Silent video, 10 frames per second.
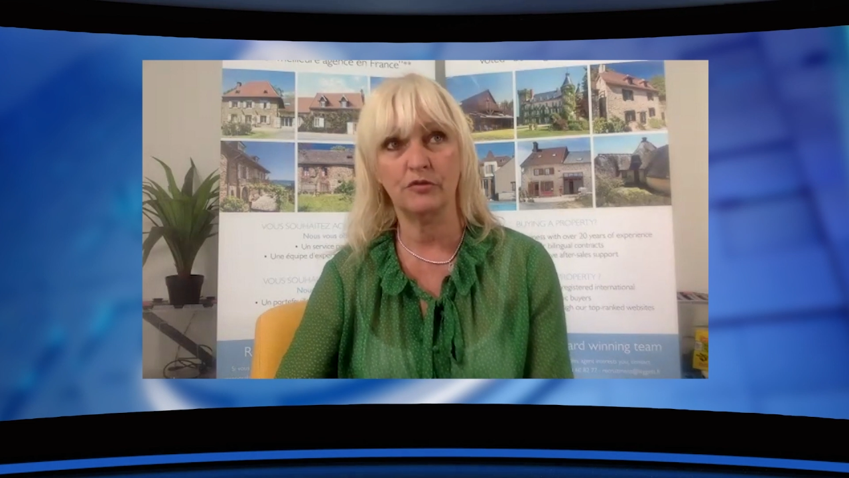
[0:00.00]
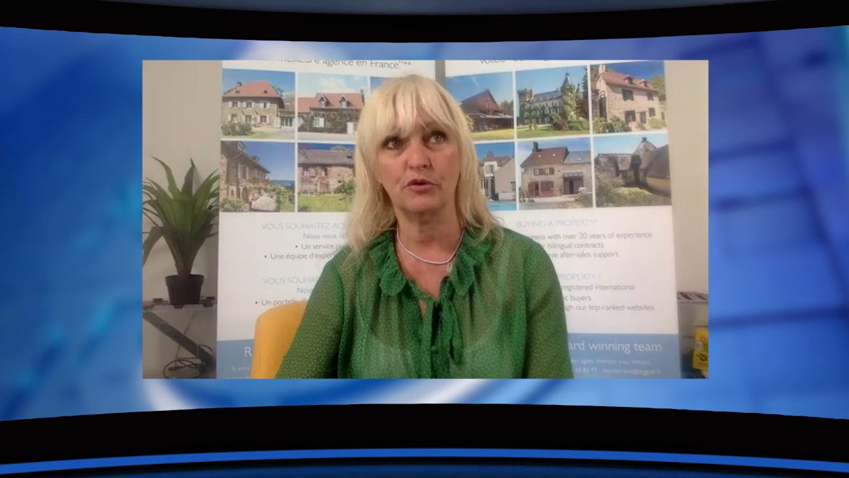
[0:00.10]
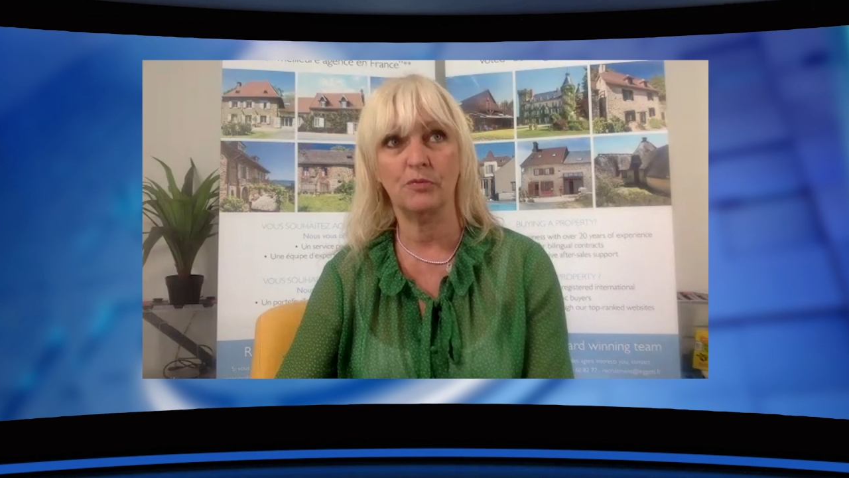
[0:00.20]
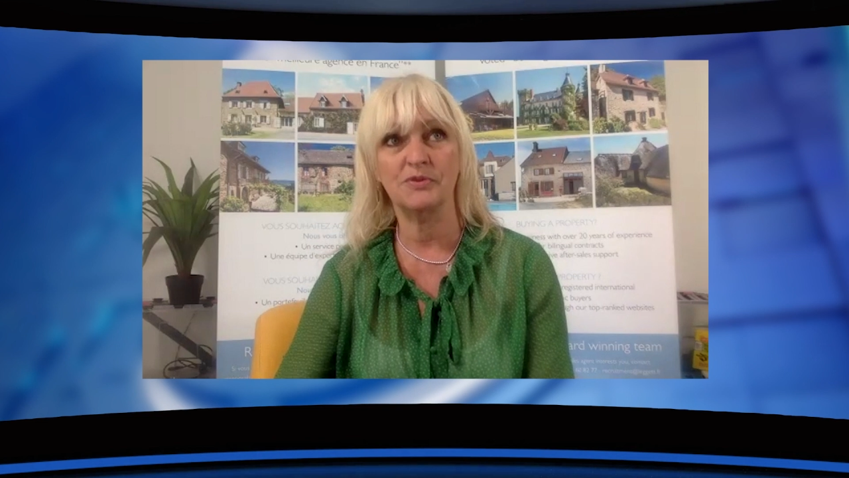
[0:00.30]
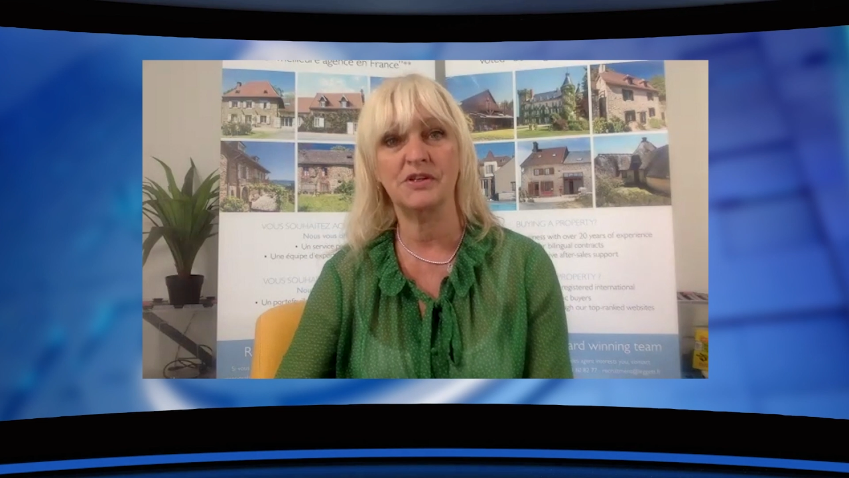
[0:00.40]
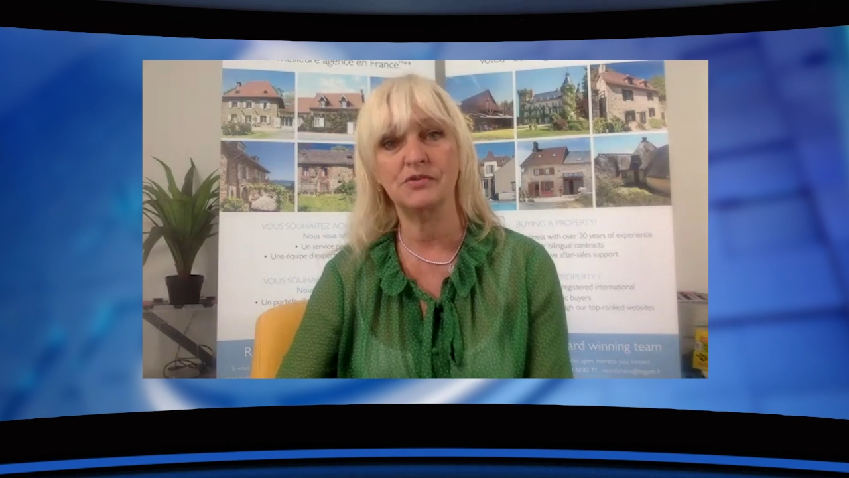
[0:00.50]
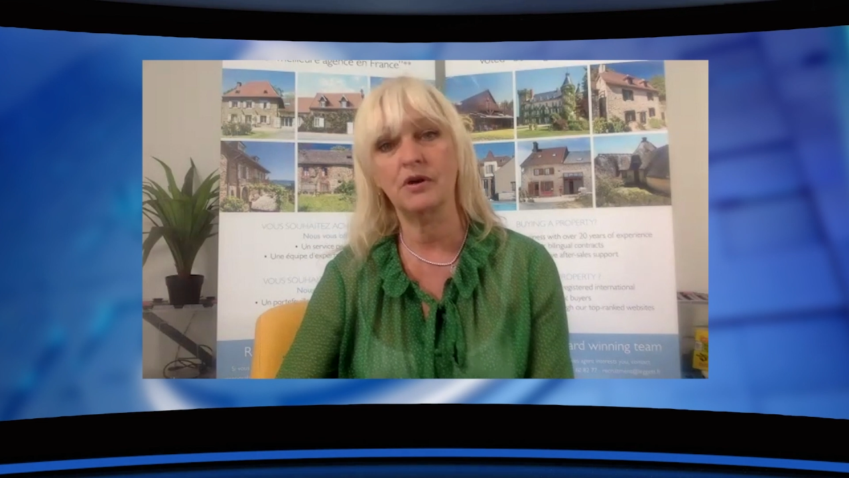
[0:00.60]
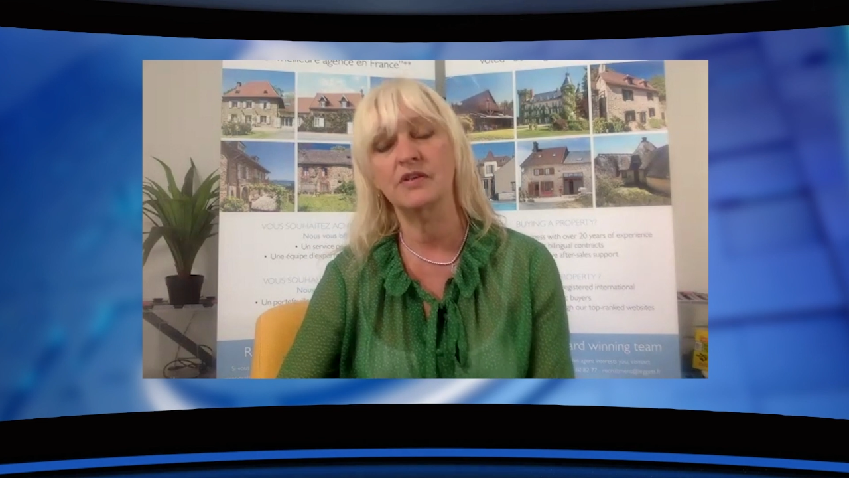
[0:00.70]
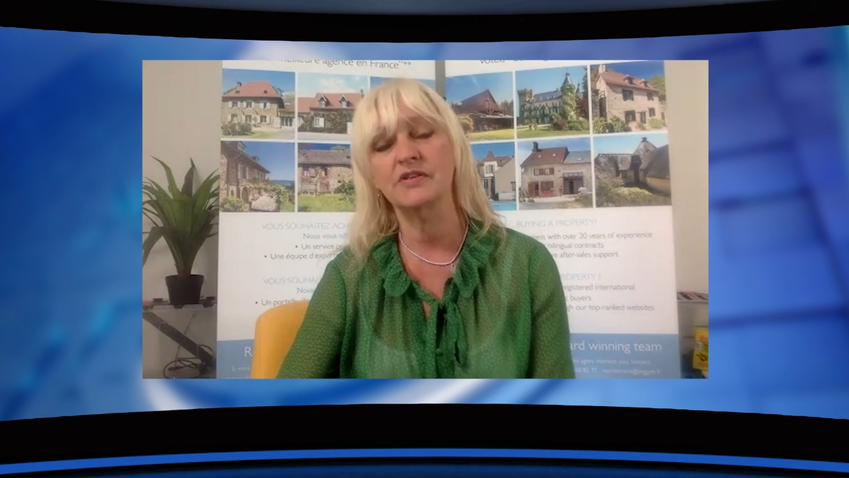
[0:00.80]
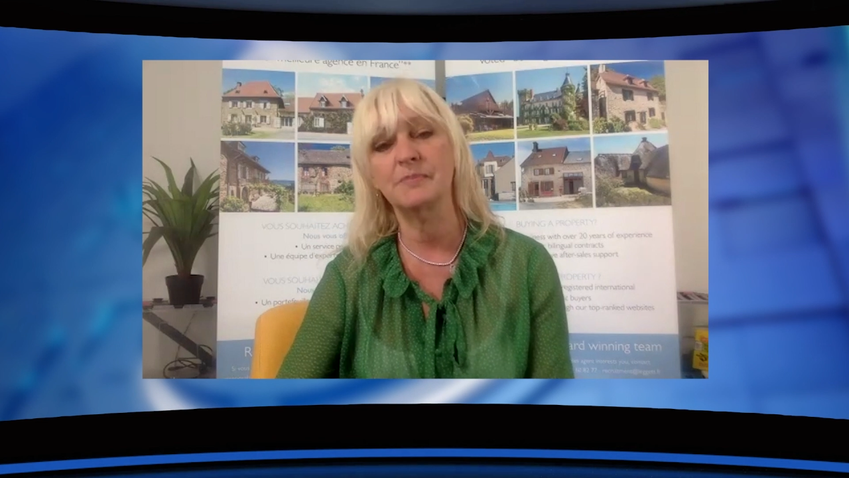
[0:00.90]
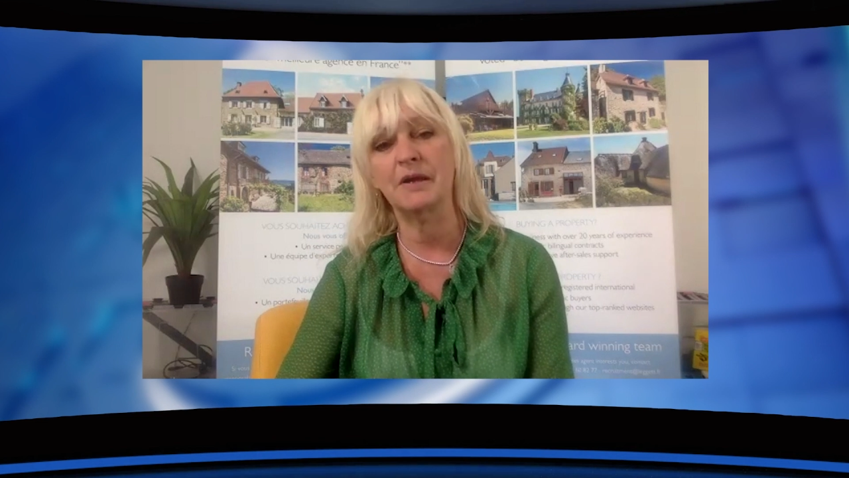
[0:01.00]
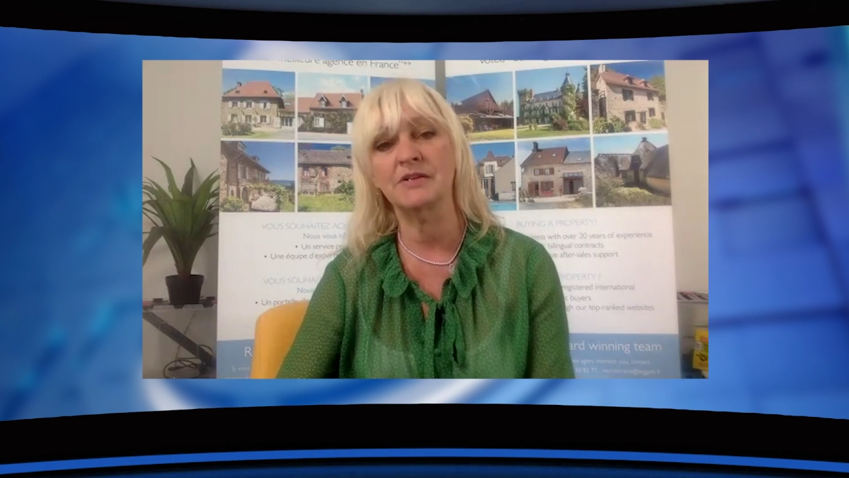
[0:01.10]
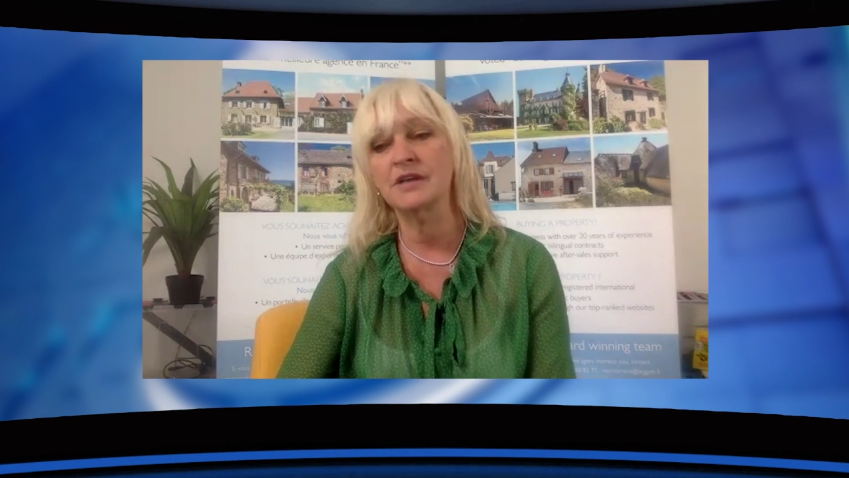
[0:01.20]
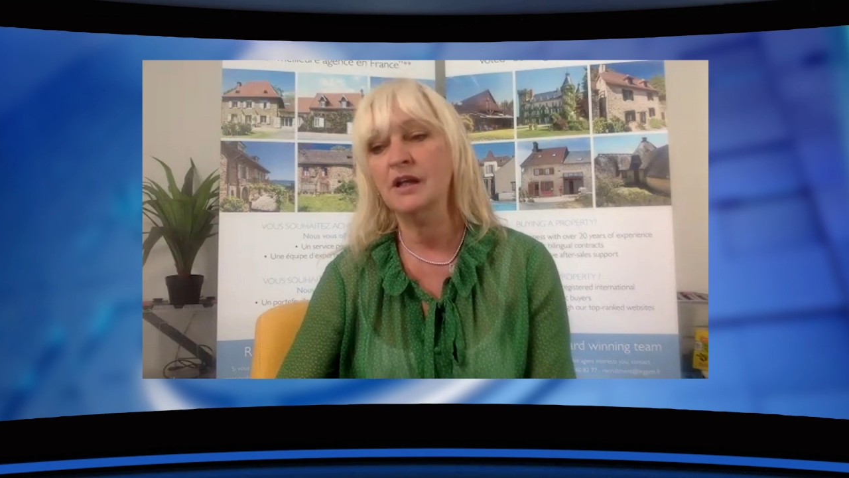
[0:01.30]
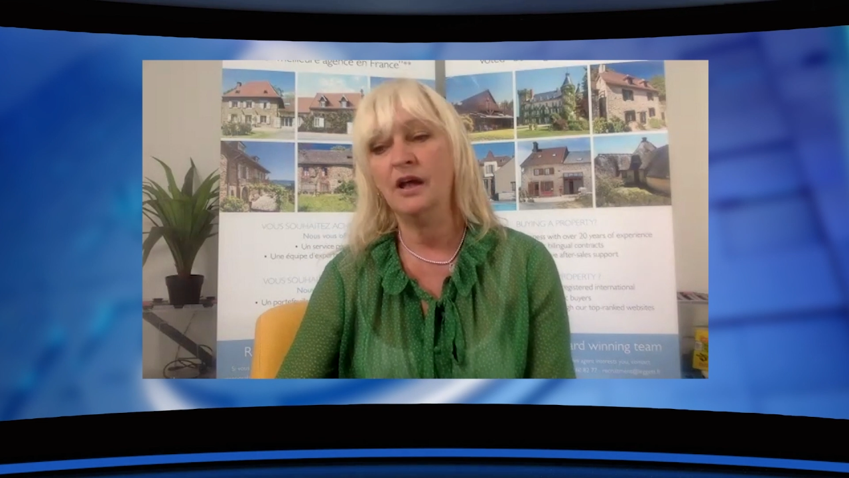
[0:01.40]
property, try and spend